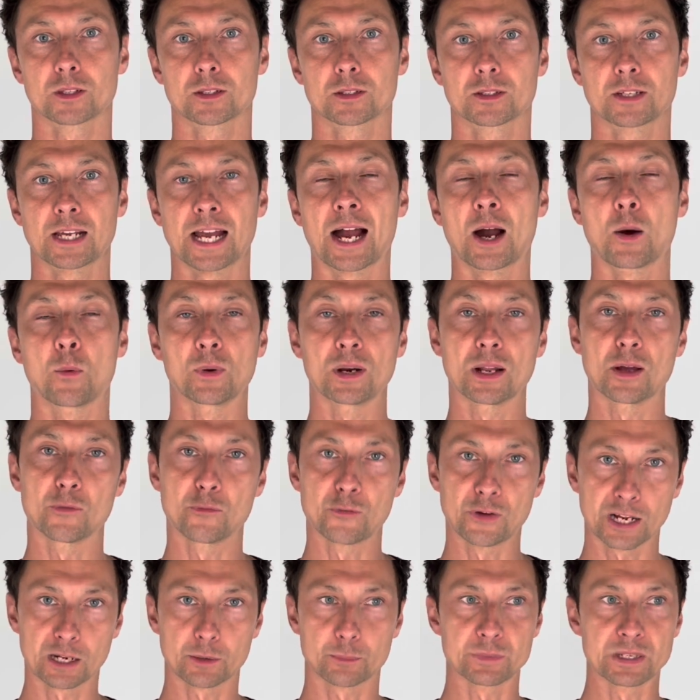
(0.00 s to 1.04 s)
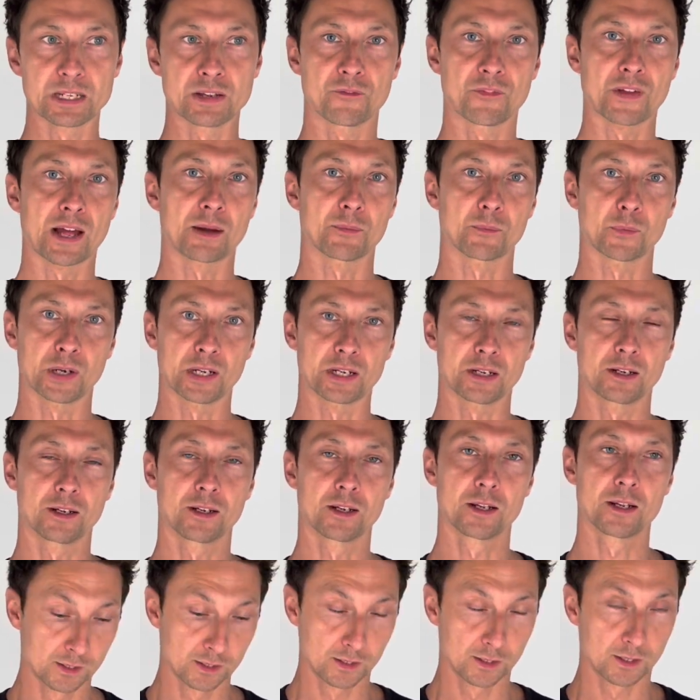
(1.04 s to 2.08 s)
How will it affect me in that way?
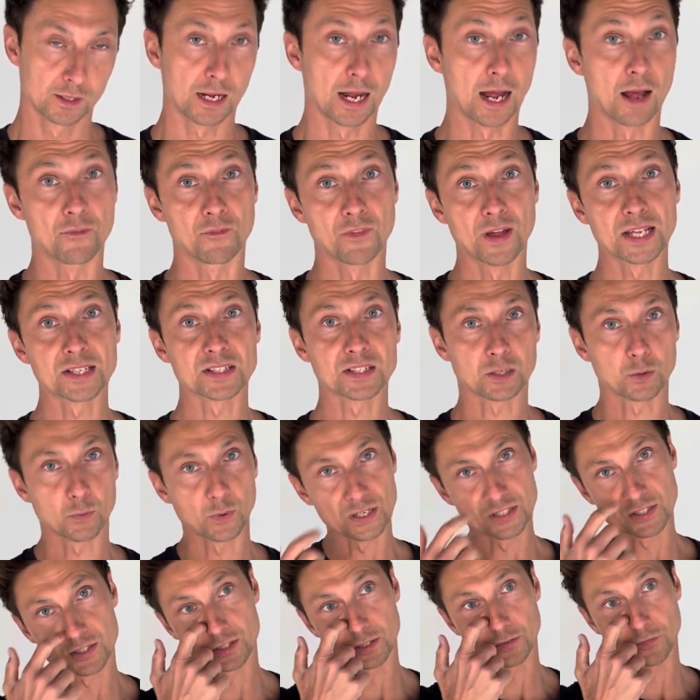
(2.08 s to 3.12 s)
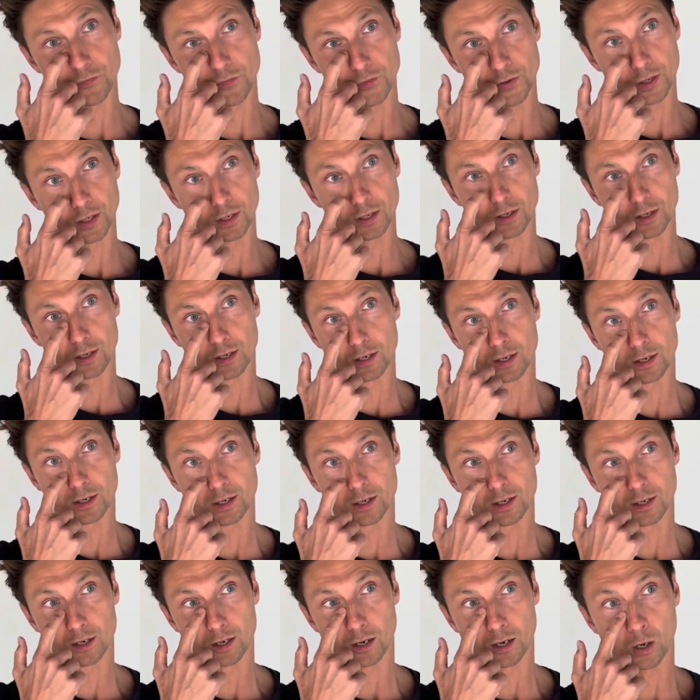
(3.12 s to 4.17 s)
And that's a question that
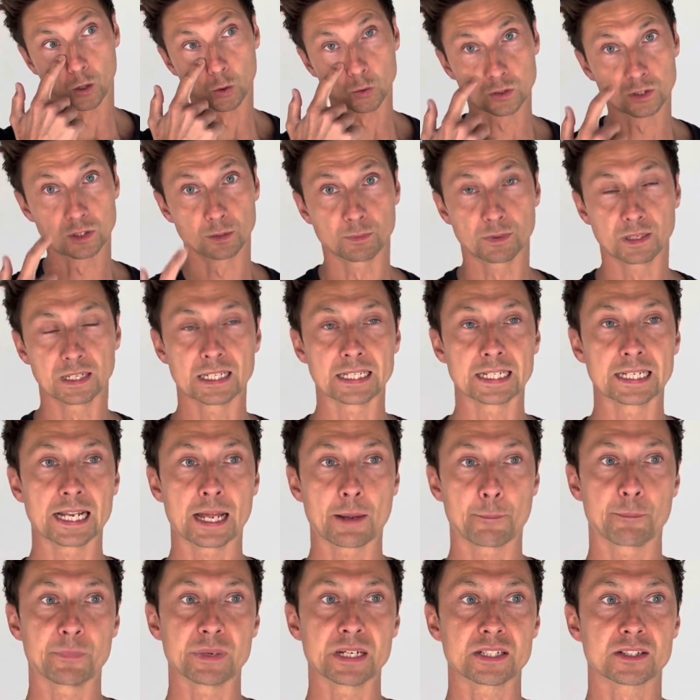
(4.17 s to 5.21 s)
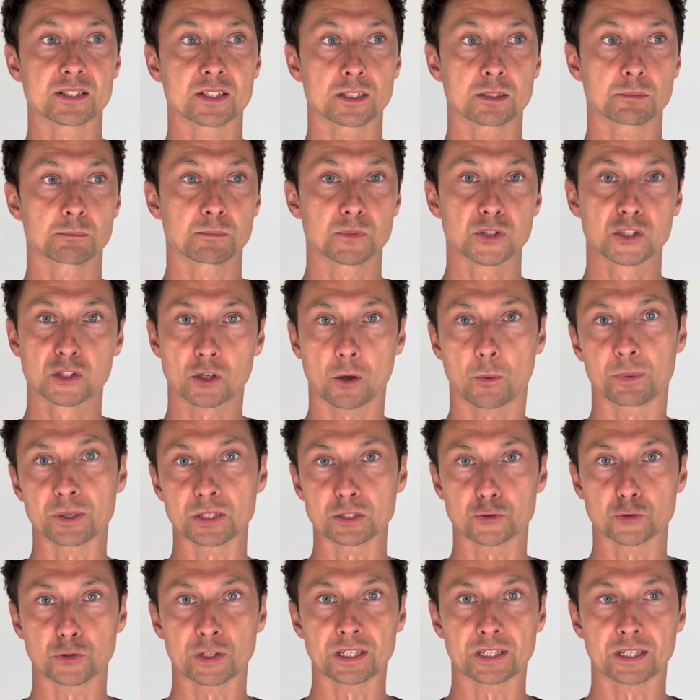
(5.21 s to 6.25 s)
ultimately led me to stopping
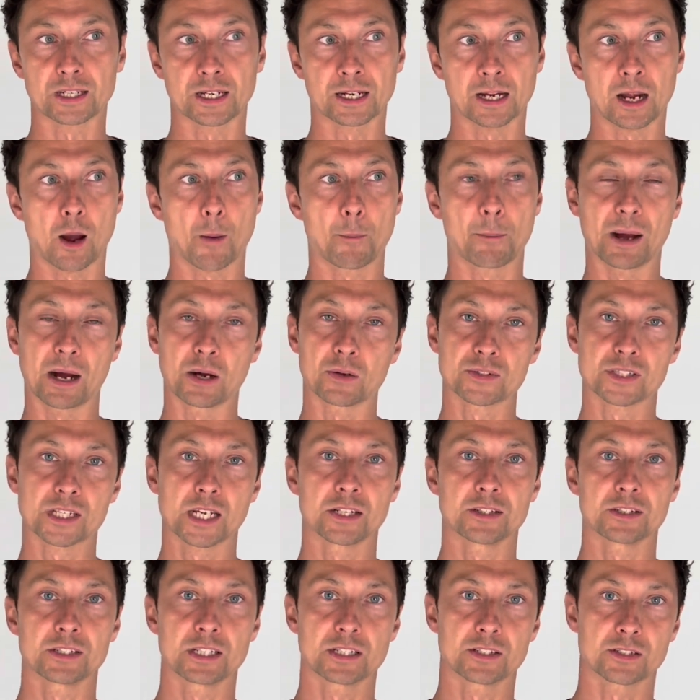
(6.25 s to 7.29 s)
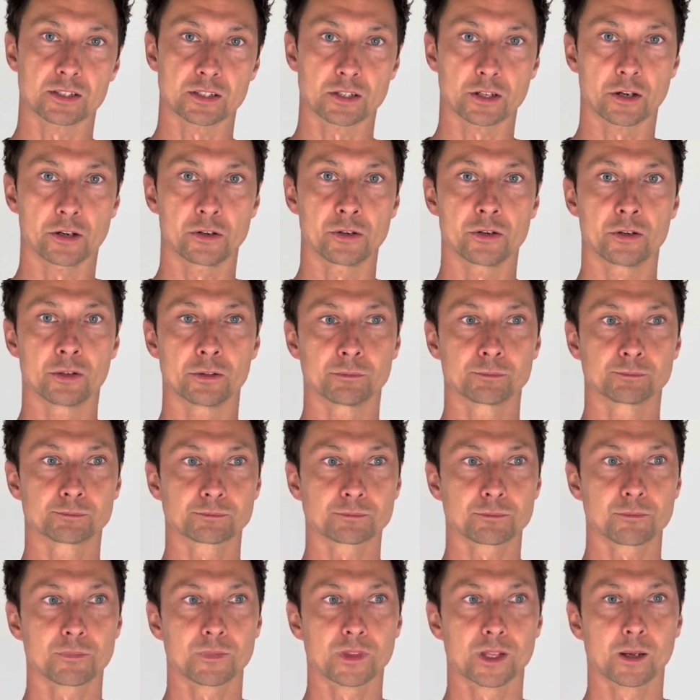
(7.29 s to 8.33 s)
drinking about 10 years ago,
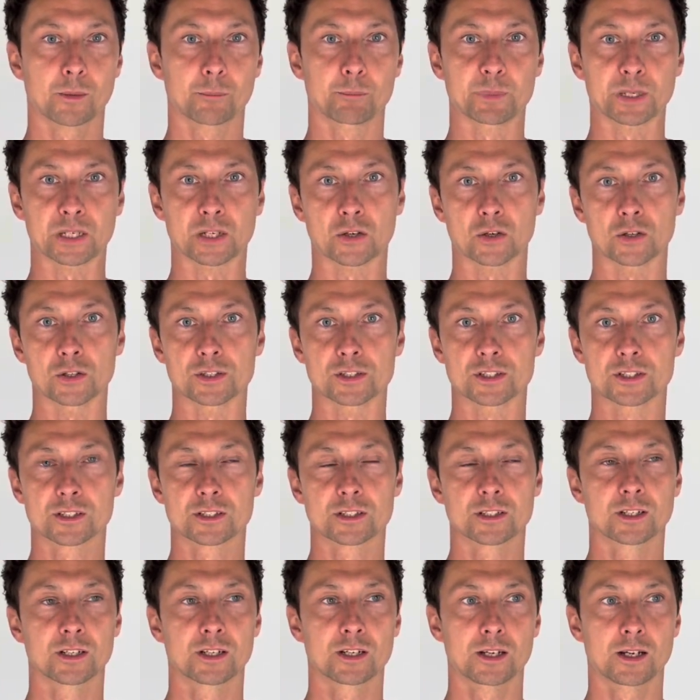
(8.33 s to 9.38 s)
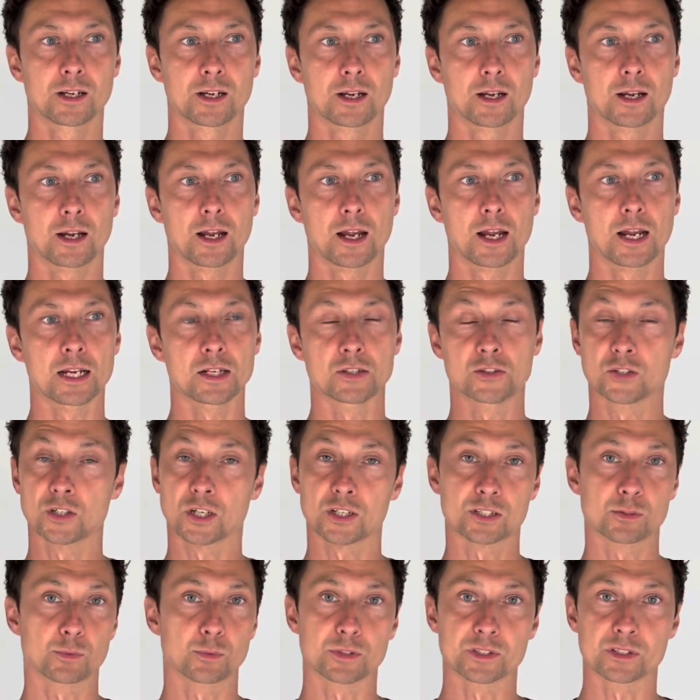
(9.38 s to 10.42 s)
because it
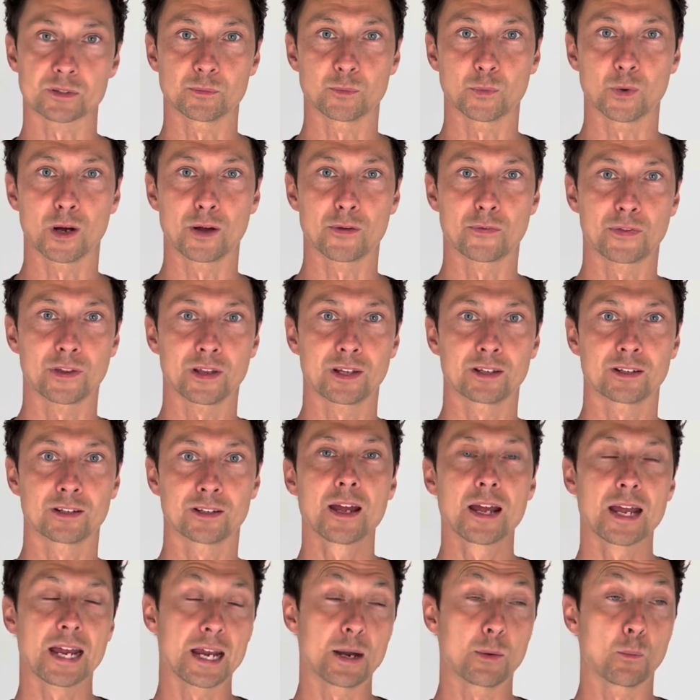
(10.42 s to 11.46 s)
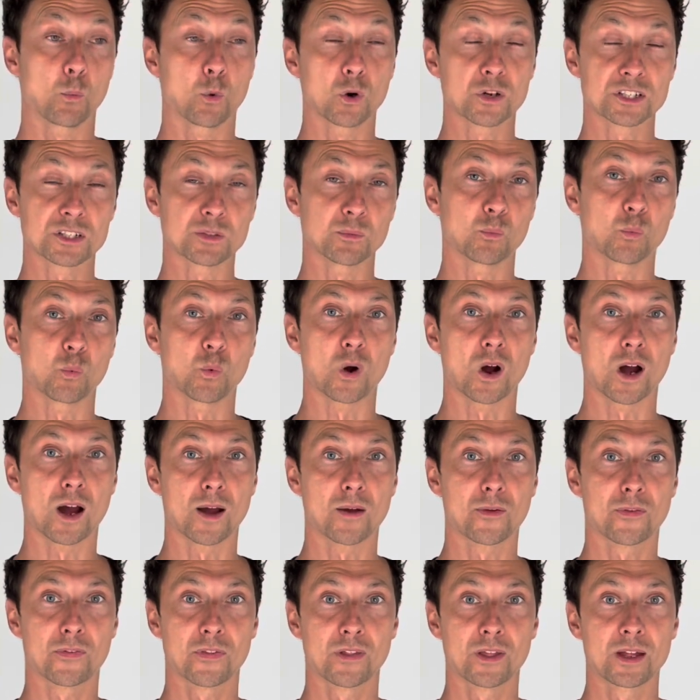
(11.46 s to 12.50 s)
just wasn't worth it. It wasn't
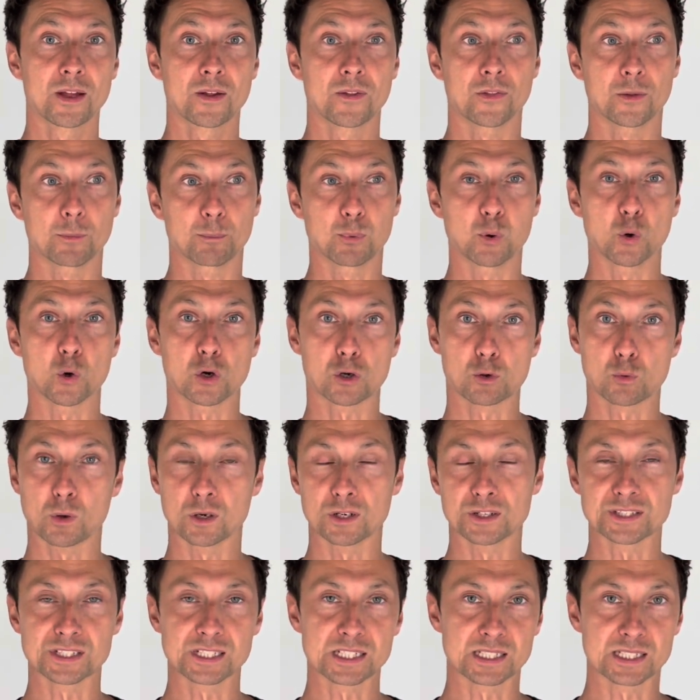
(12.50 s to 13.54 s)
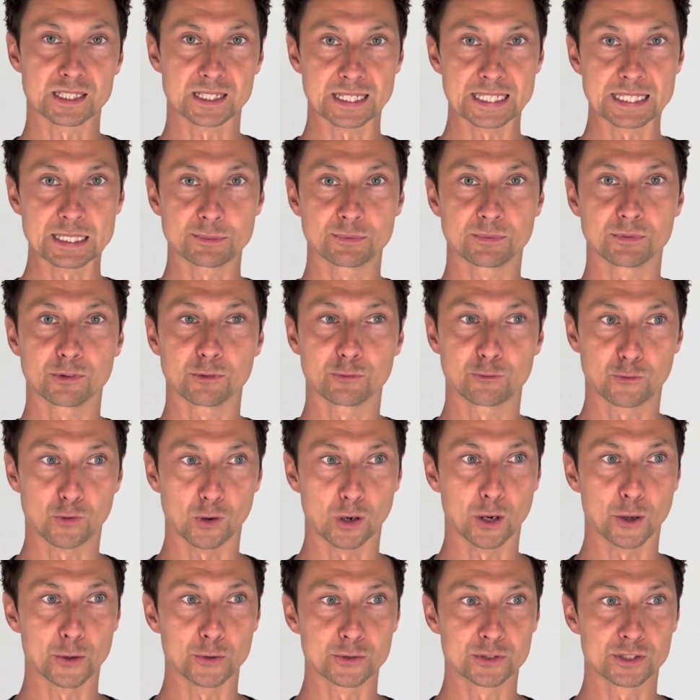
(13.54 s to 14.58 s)
worth the poor quality sleep that
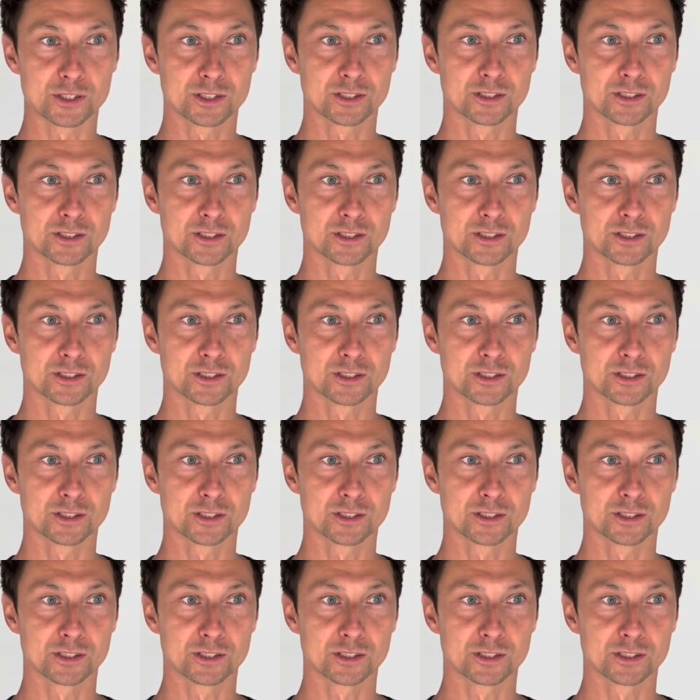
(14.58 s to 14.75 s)
followed,